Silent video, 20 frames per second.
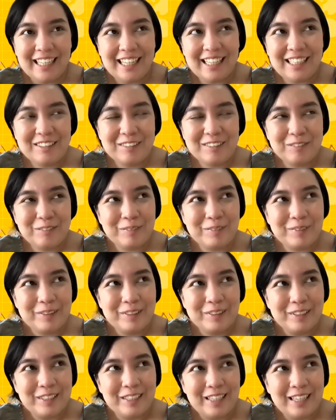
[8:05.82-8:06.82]

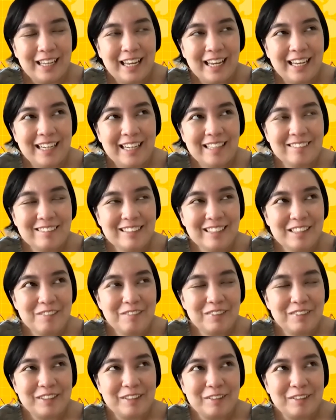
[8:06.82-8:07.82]
I don't
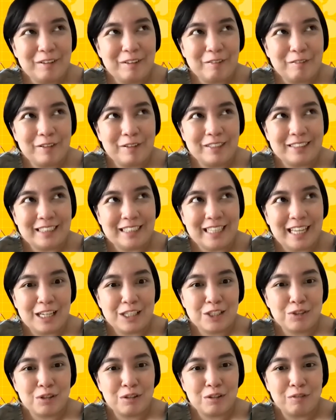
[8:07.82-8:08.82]
even know if there's an
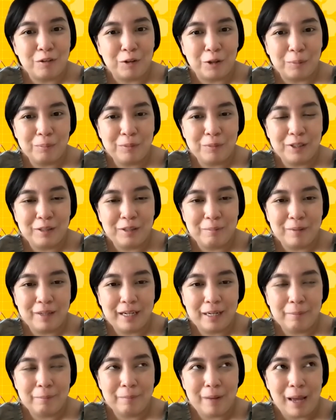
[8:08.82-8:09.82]
actual formula, but
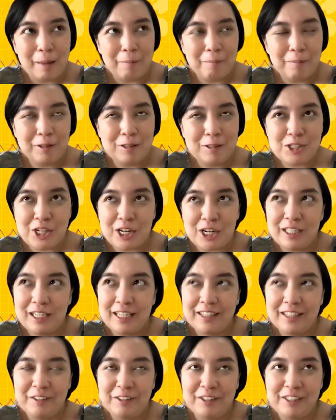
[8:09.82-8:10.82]
I'm happy to share
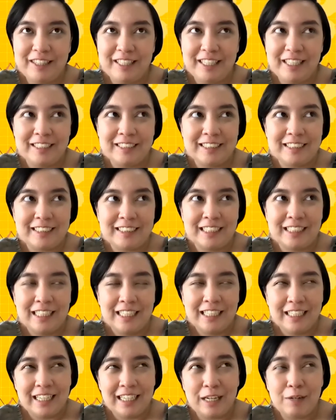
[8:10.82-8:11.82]
like three things
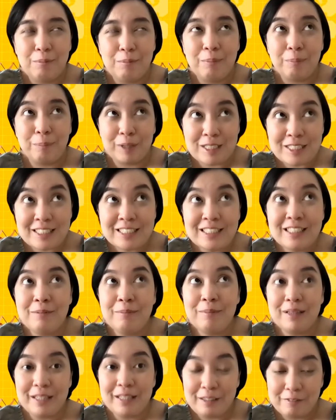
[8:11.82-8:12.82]
that I personally
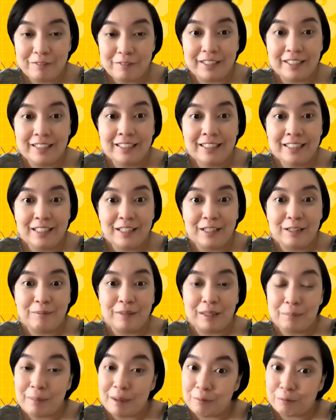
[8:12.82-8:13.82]
believe in
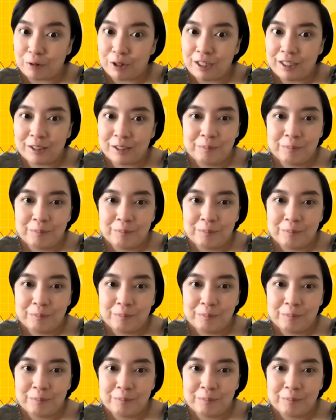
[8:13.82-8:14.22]
that may work.